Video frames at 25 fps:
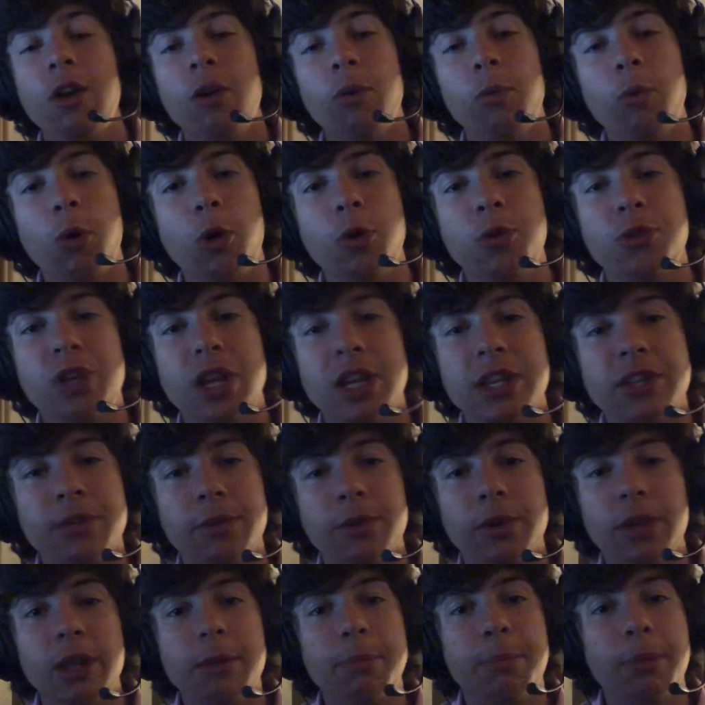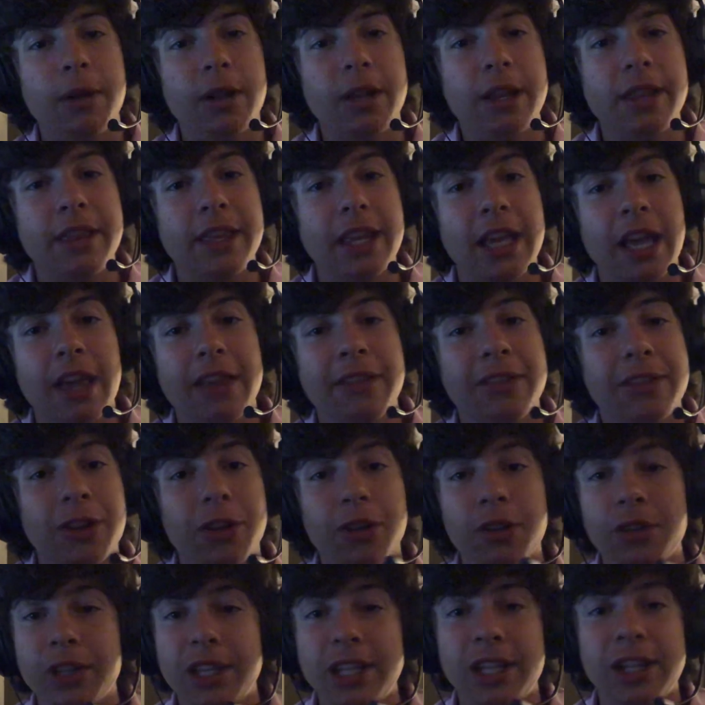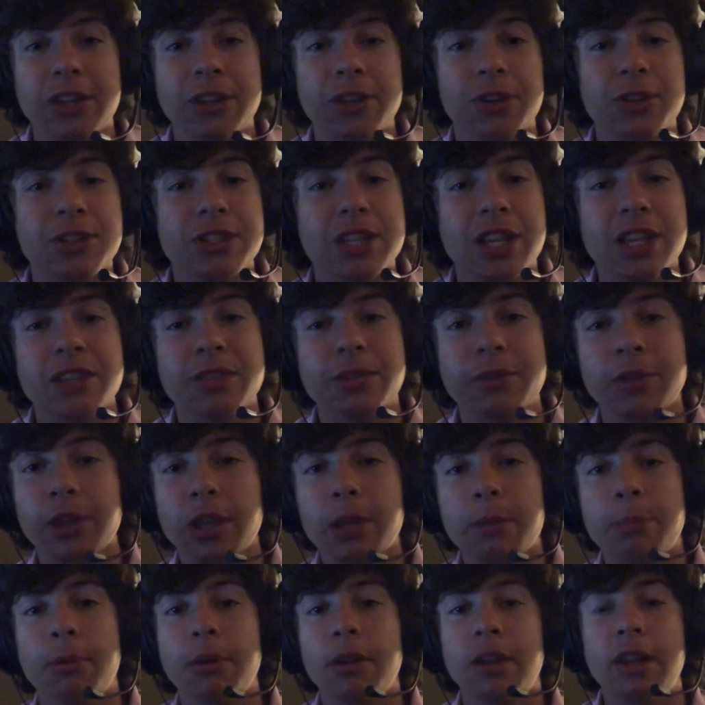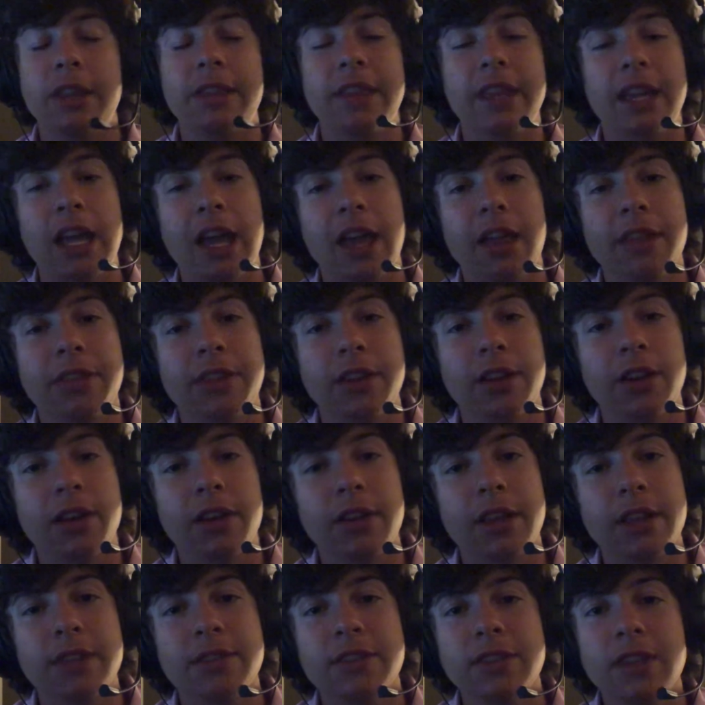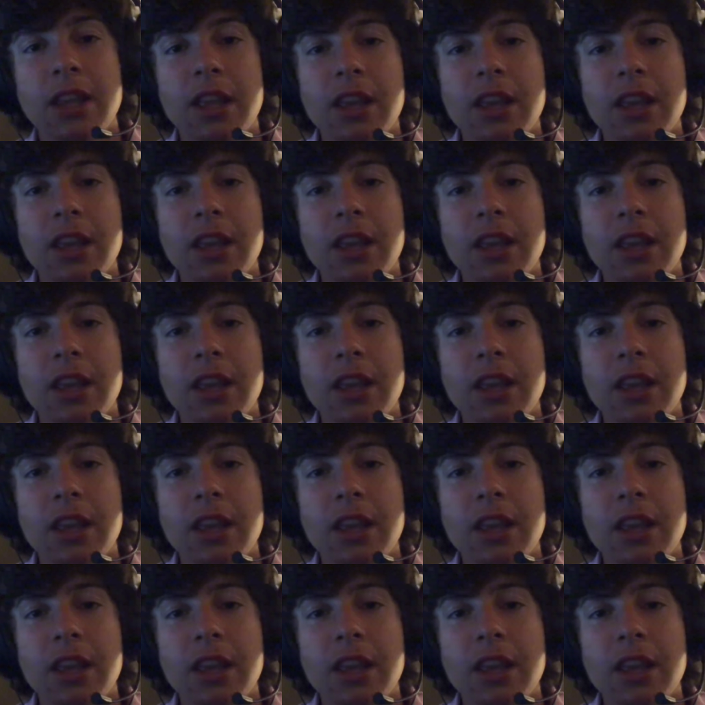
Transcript: Woj hasn't really put anything out there. Legal Alerts hasn't really put anything out there that's,